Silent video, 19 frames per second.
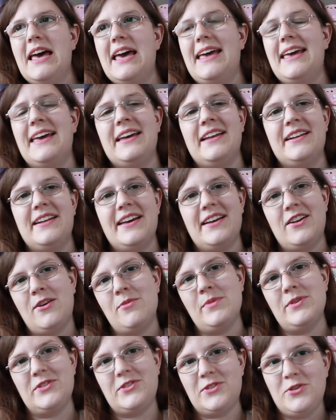and at
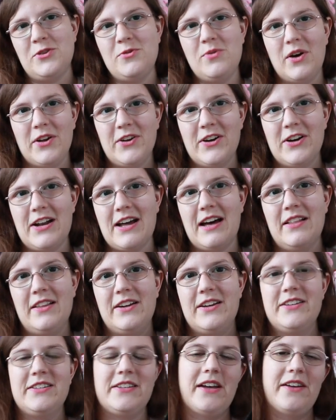almost
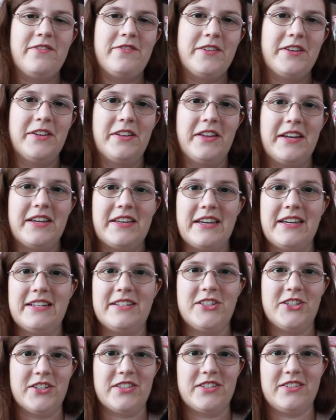$200 I feel like
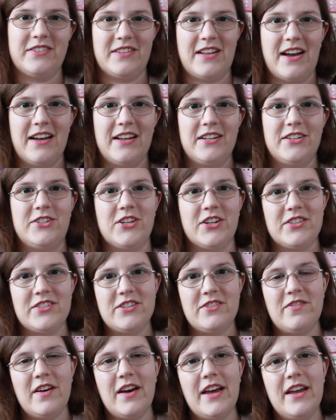it's just not
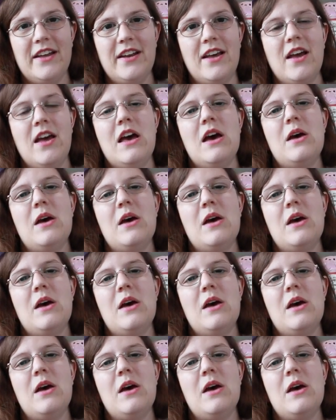justified